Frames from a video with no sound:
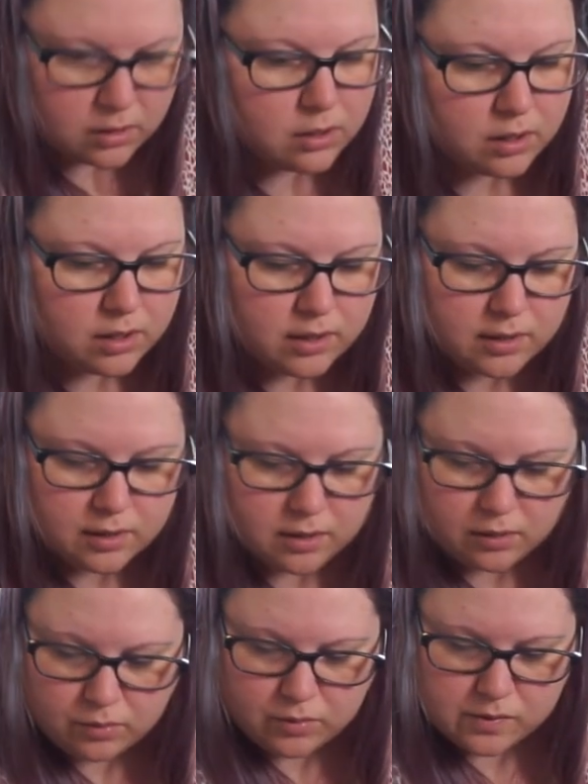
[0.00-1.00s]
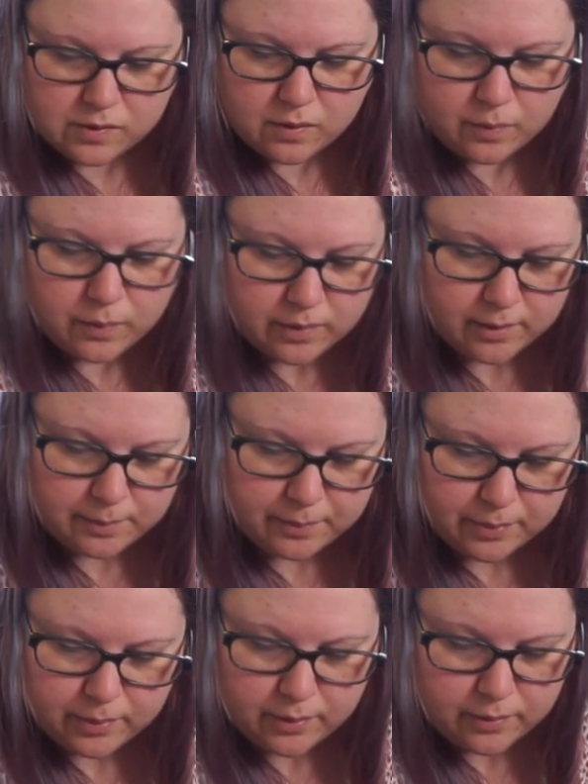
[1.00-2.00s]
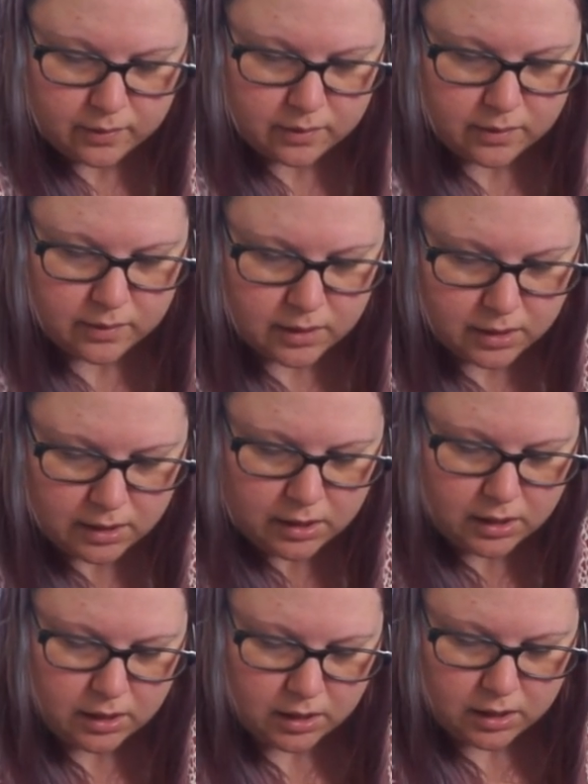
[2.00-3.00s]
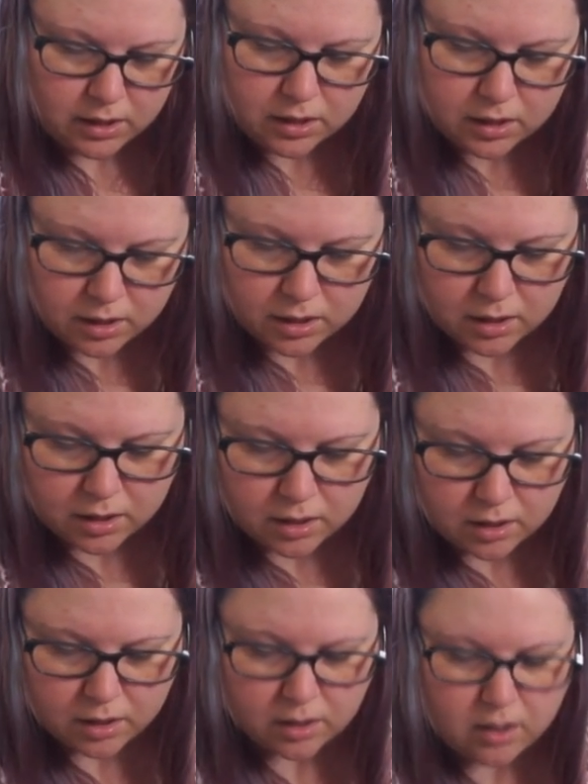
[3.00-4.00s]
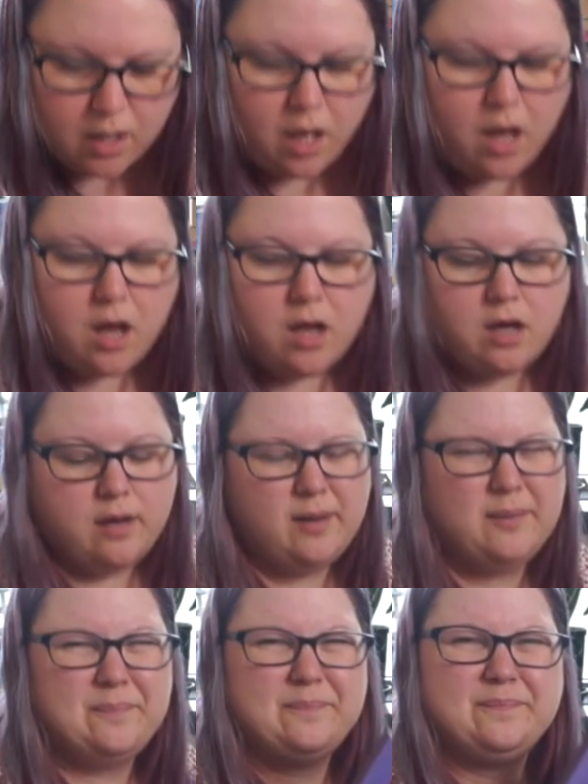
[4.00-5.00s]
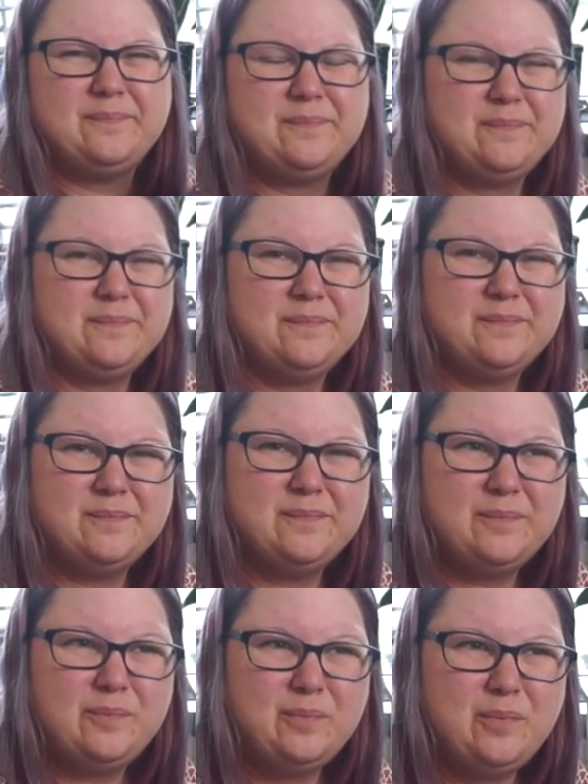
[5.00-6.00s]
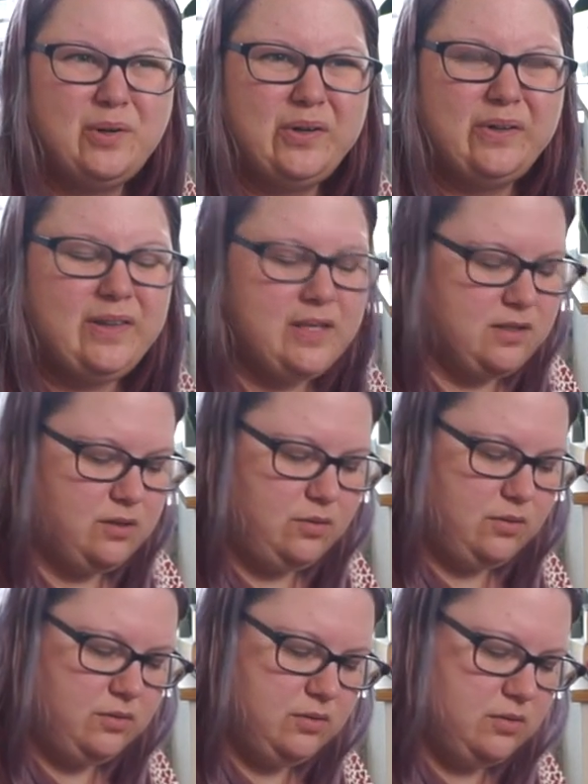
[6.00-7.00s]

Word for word: I also want to put the, um, what are these called?